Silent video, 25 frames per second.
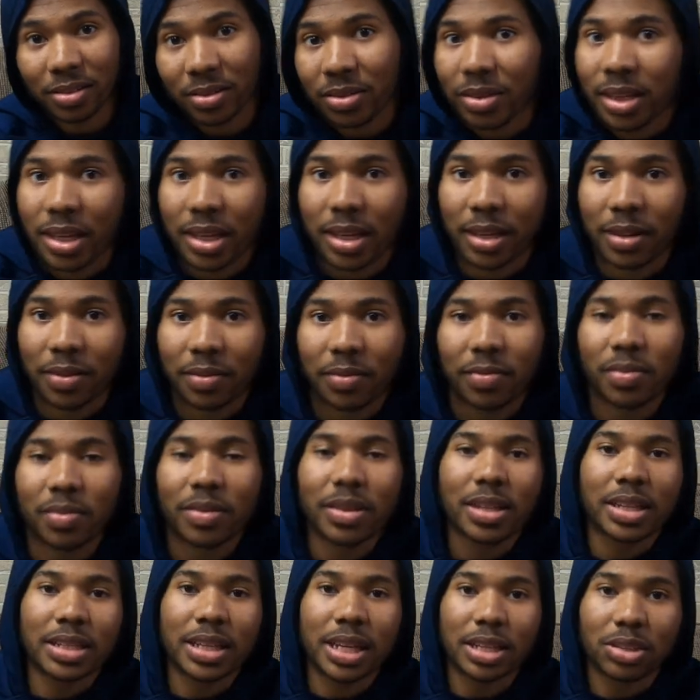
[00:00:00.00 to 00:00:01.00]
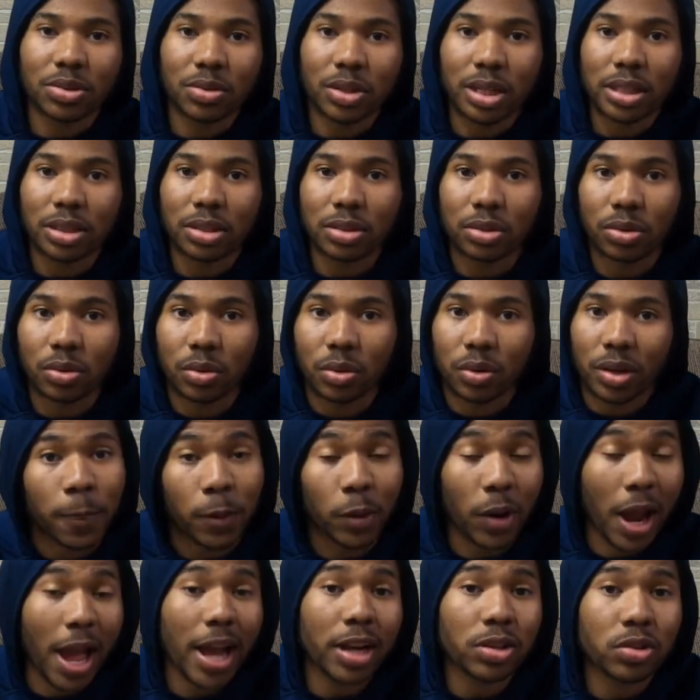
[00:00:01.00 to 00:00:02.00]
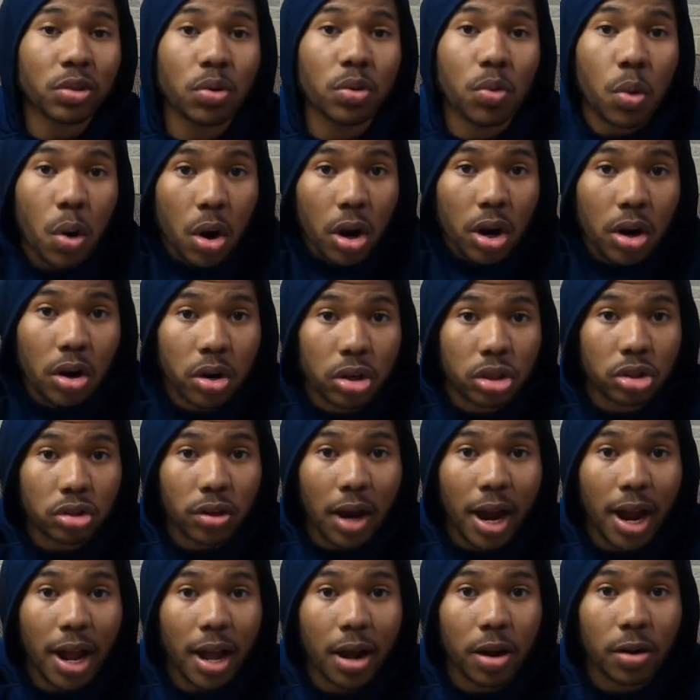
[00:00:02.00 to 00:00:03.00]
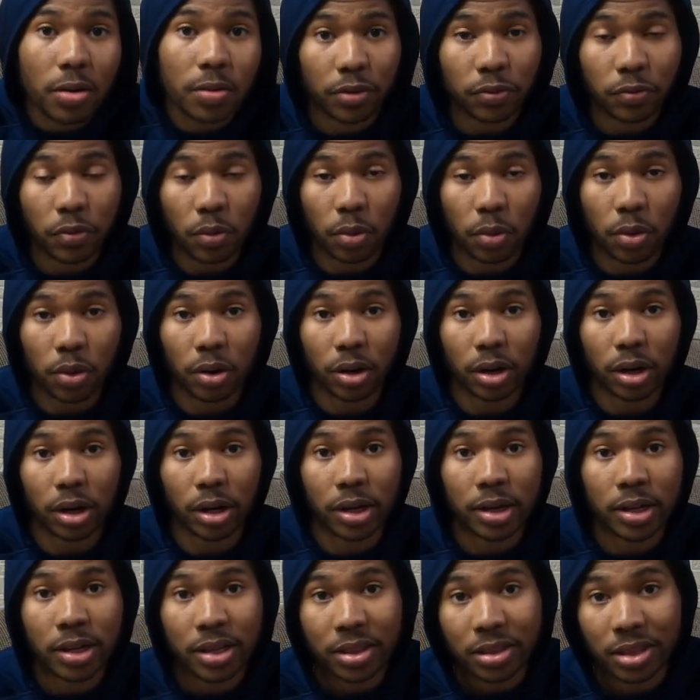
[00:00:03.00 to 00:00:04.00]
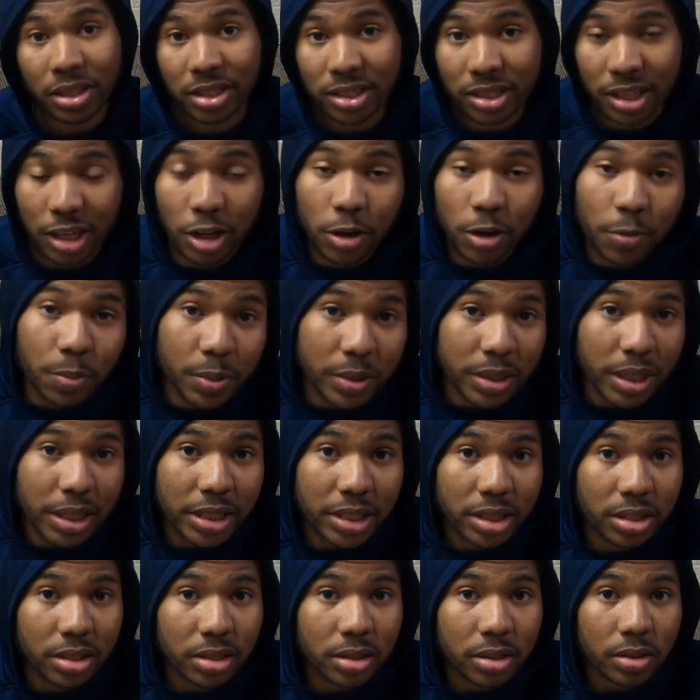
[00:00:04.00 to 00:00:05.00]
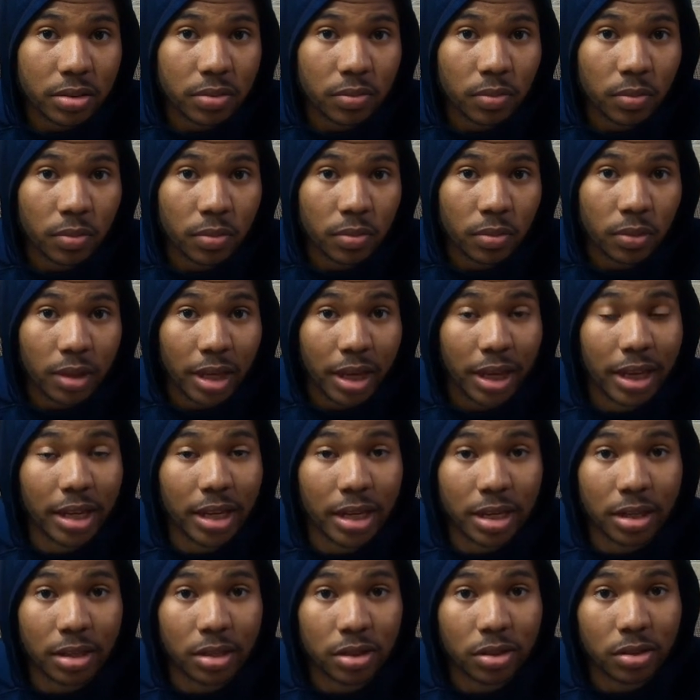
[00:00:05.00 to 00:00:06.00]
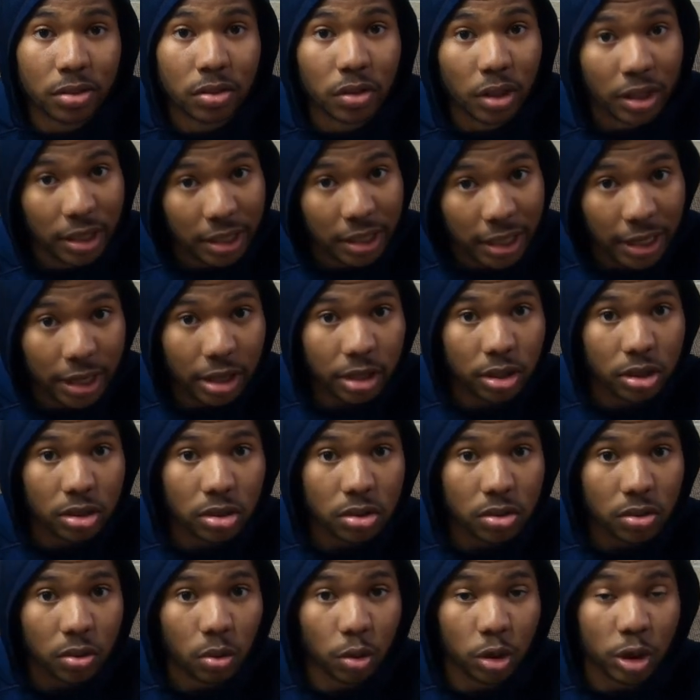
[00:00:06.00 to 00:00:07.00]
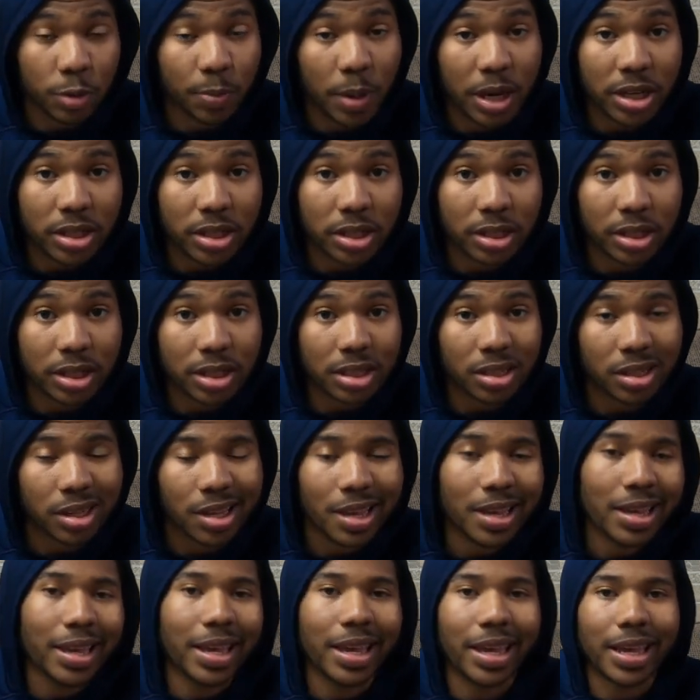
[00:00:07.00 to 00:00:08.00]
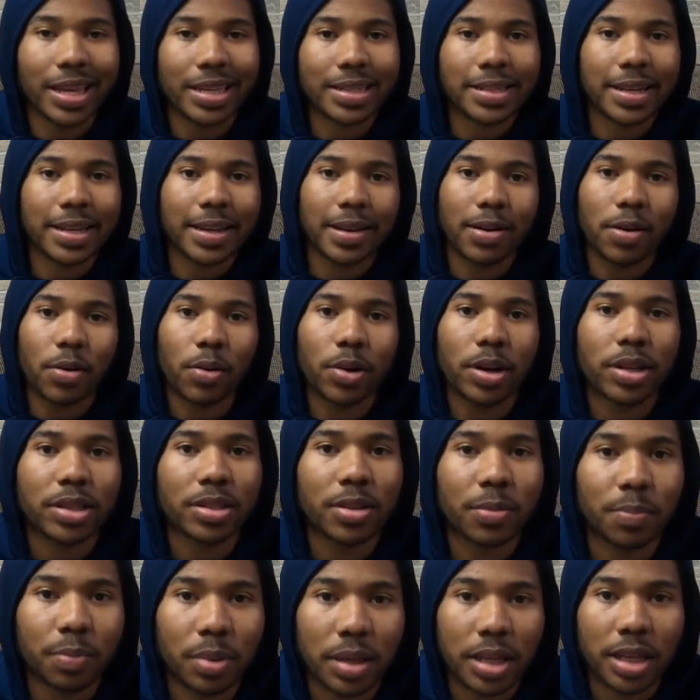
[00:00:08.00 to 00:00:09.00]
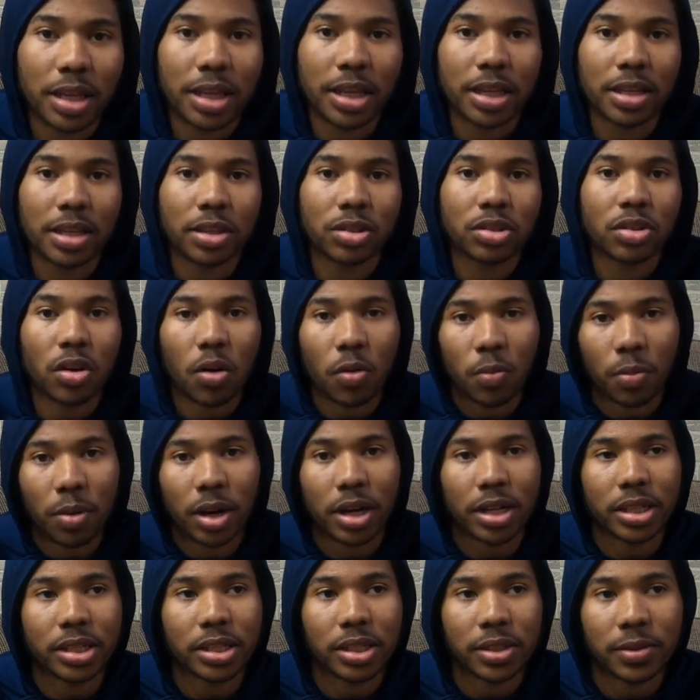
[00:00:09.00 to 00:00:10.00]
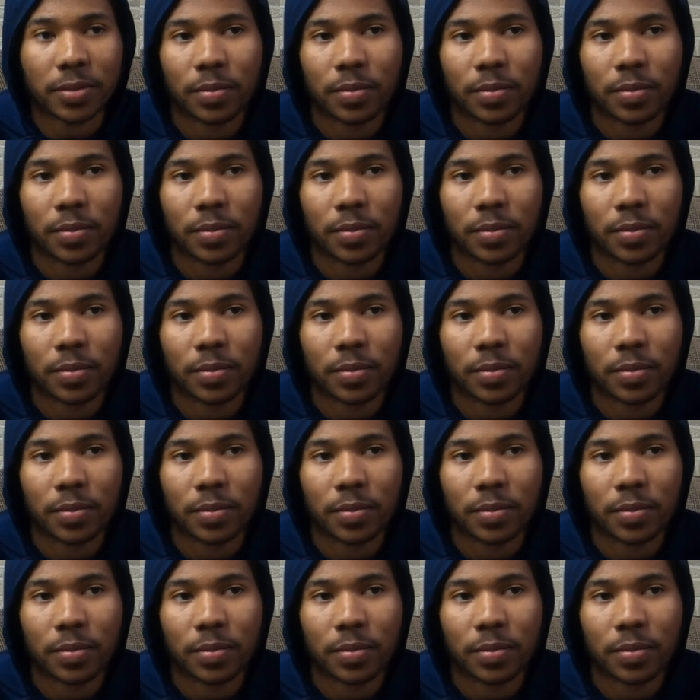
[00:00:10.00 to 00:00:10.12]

thing that you need to do. Your actual walk-on tryout for the skill positions and the kickers or specialists isn't going to be so much